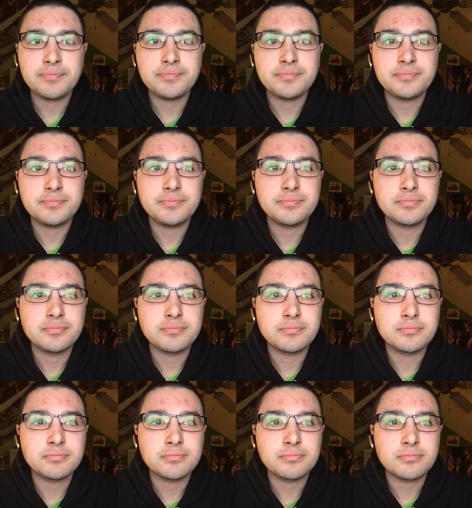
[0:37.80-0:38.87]

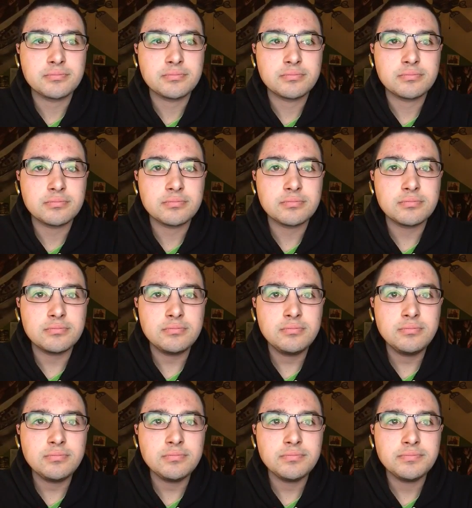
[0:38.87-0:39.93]

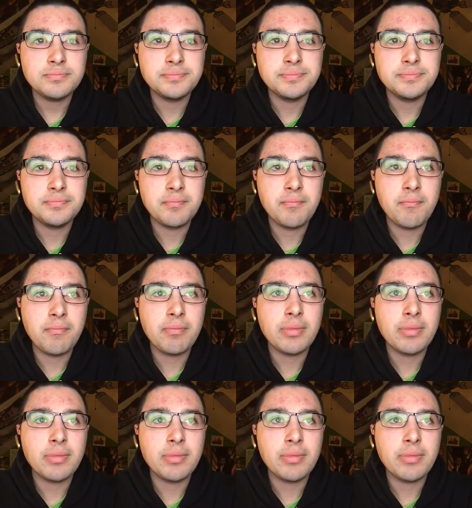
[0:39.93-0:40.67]
No one is speaking in this clip.